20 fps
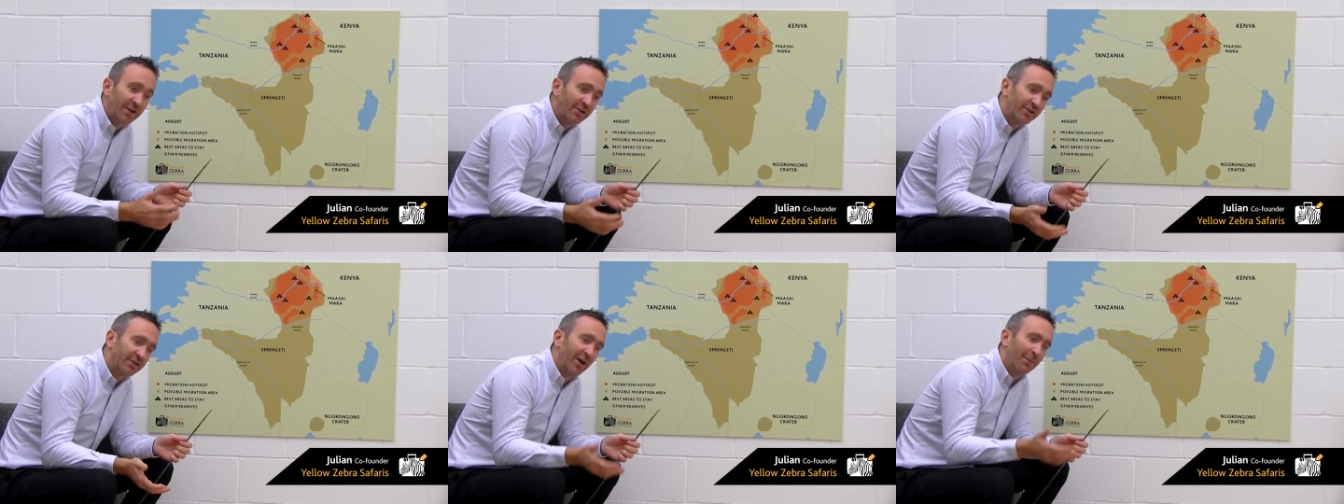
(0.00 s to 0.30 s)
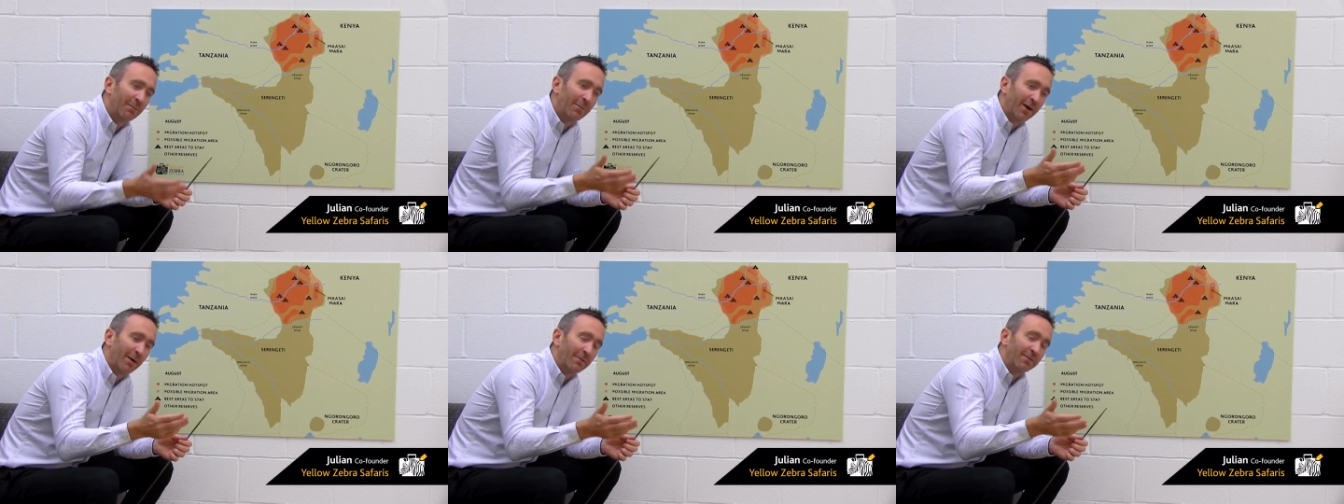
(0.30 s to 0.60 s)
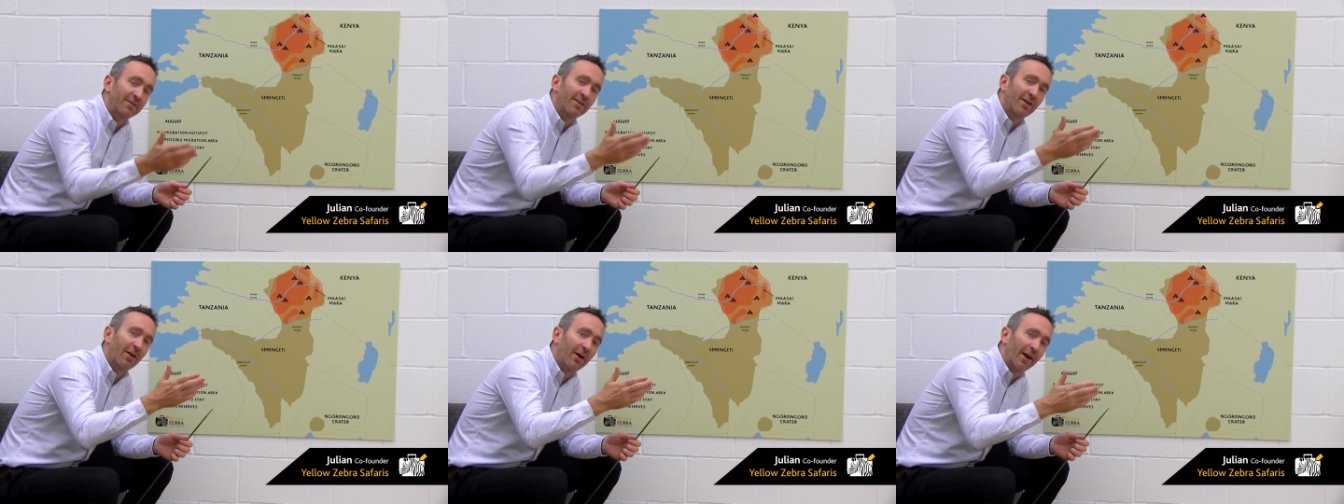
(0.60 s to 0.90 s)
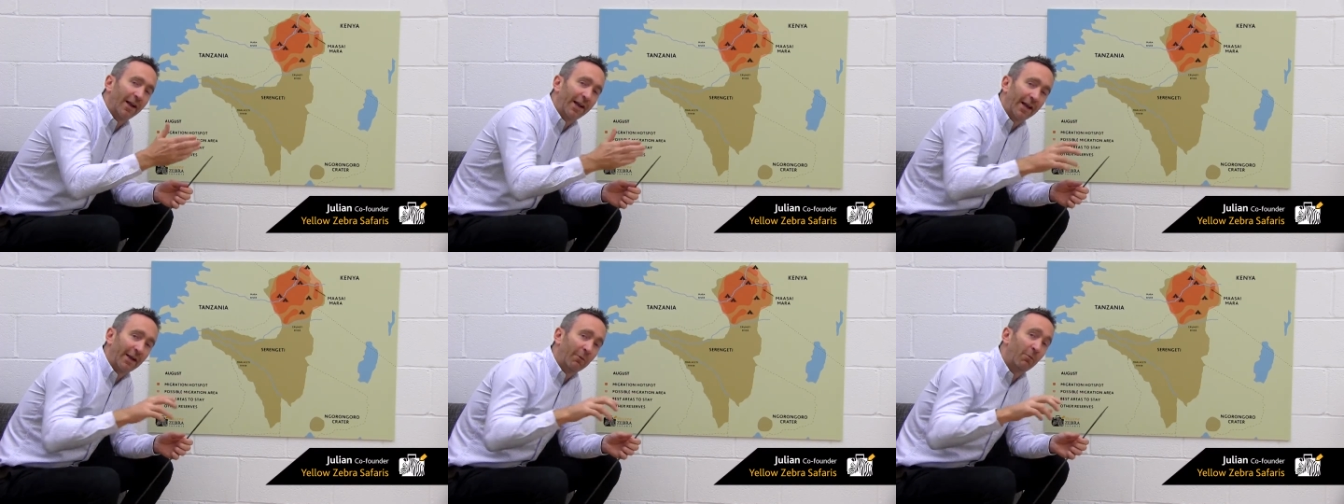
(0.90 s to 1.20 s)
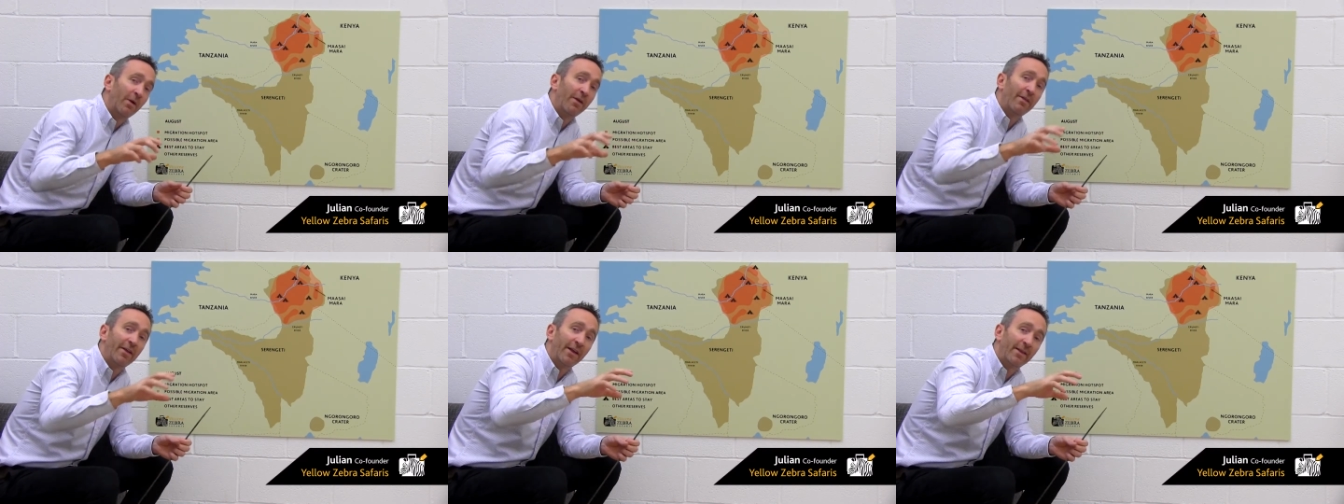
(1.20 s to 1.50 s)
jumping up slightly
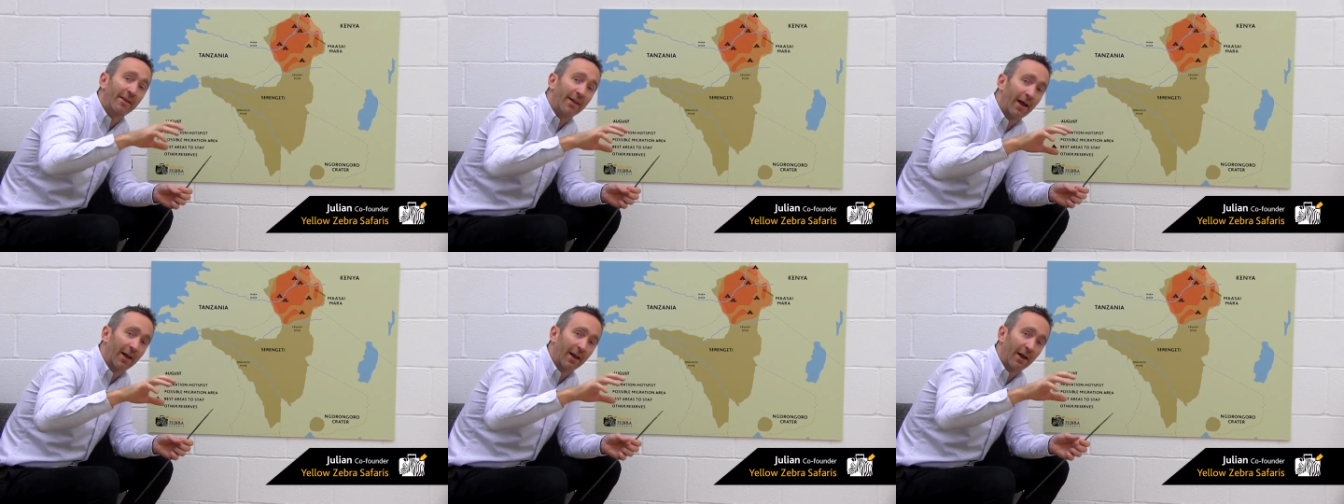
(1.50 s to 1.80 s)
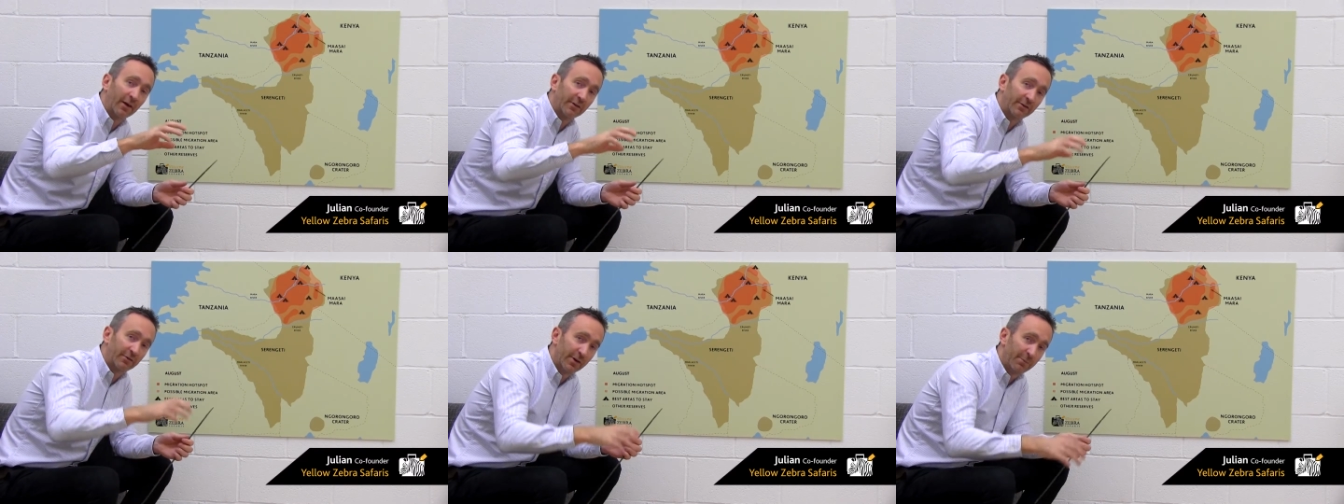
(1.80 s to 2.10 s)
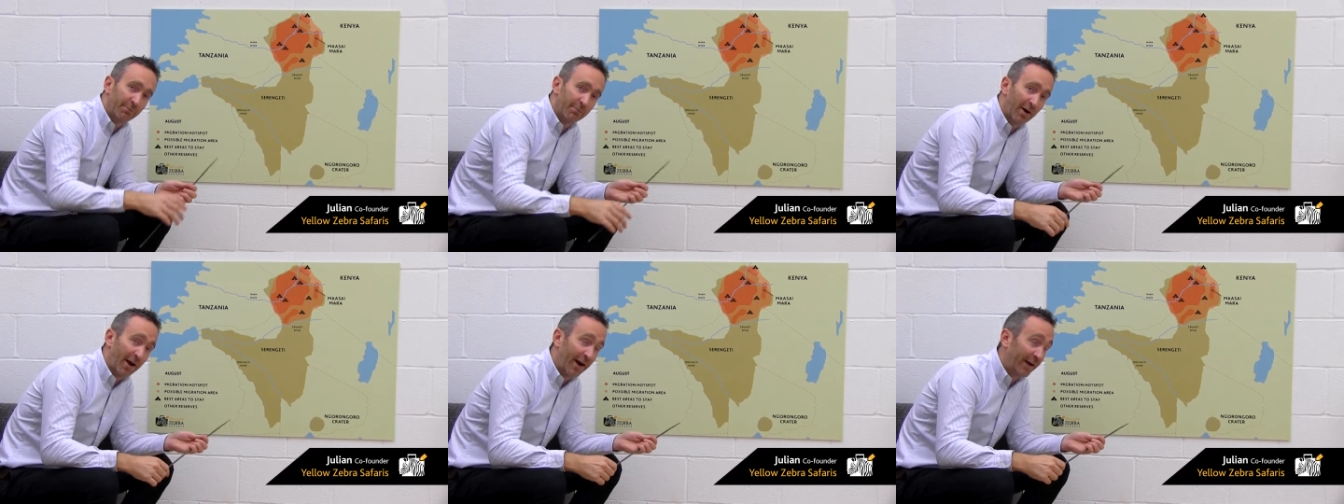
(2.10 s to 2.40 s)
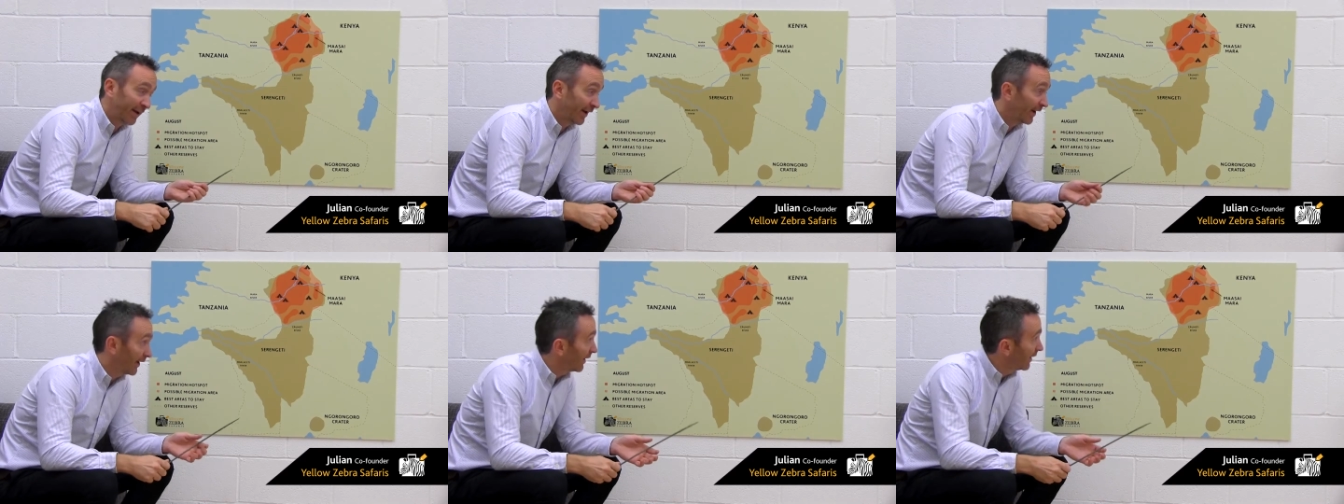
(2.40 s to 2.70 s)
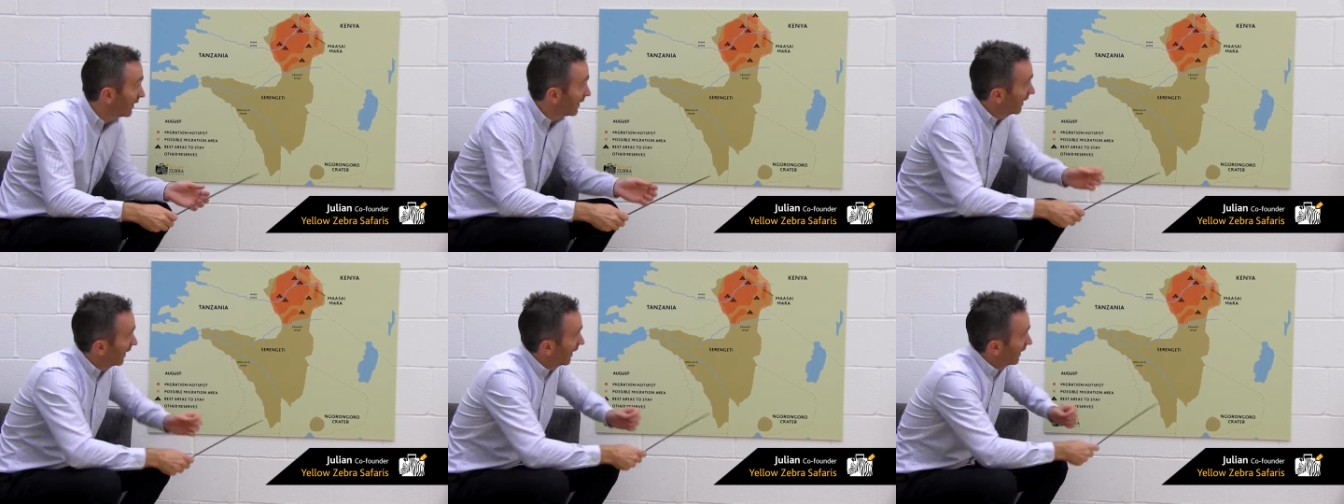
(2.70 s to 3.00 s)
within that luxury bracket,
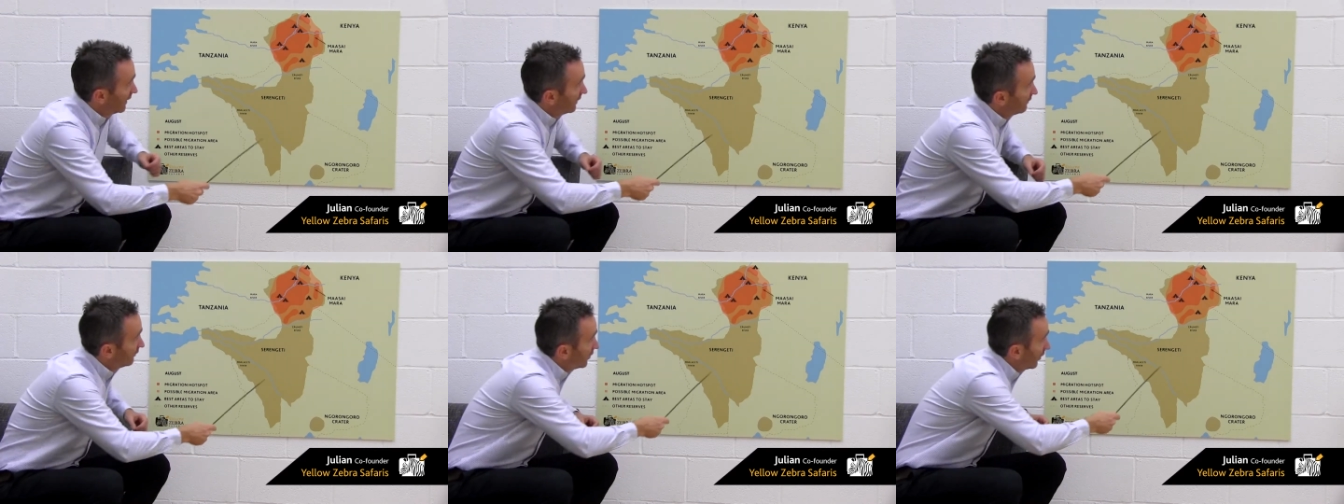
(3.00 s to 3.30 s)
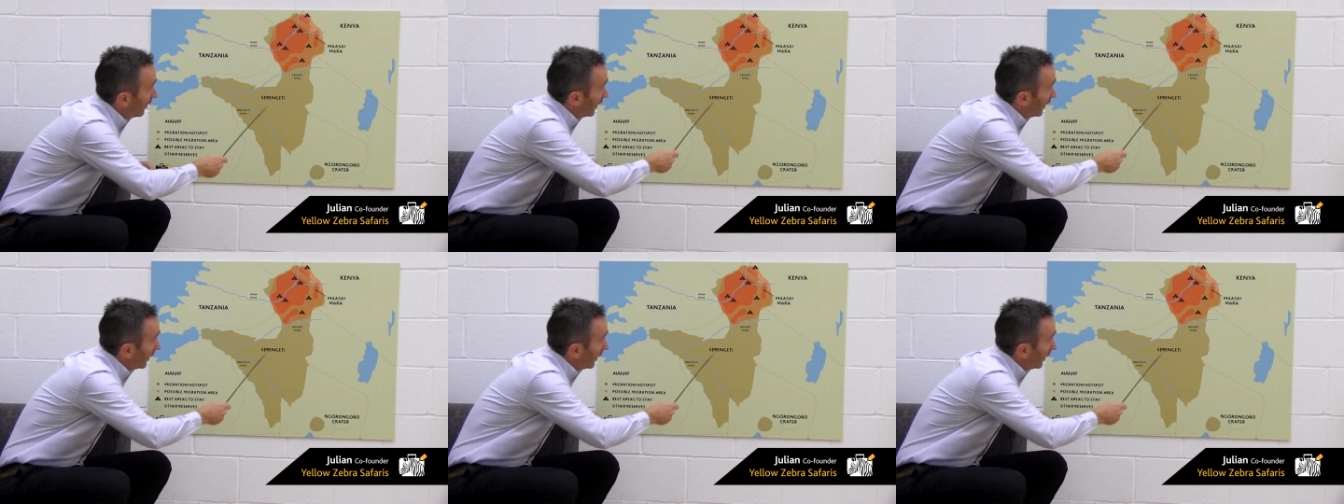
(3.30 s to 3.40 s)
and you've